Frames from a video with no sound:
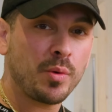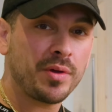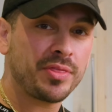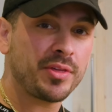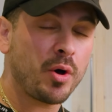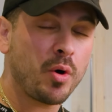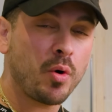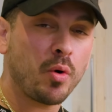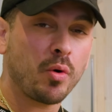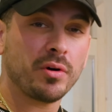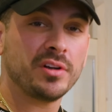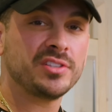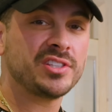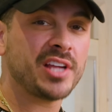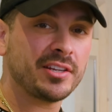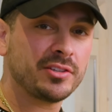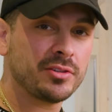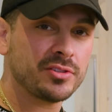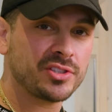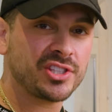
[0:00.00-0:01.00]
with a
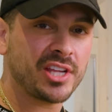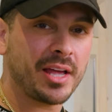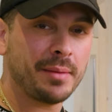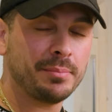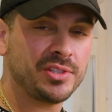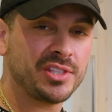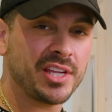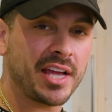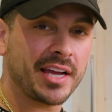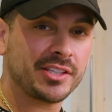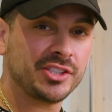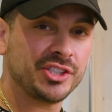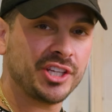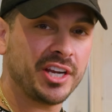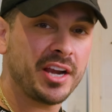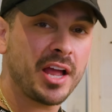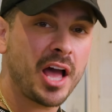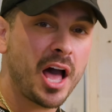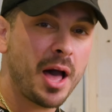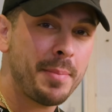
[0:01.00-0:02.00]
horizontal
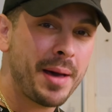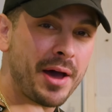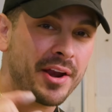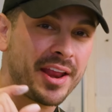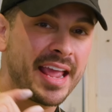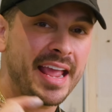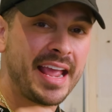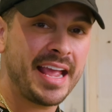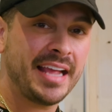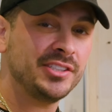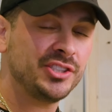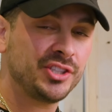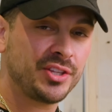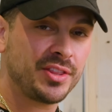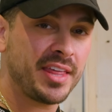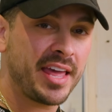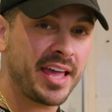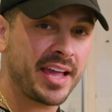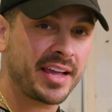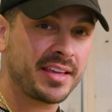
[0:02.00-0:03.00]
subsection about 1 inch
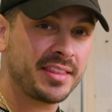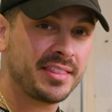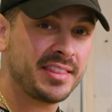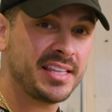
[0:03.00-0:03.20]
thick.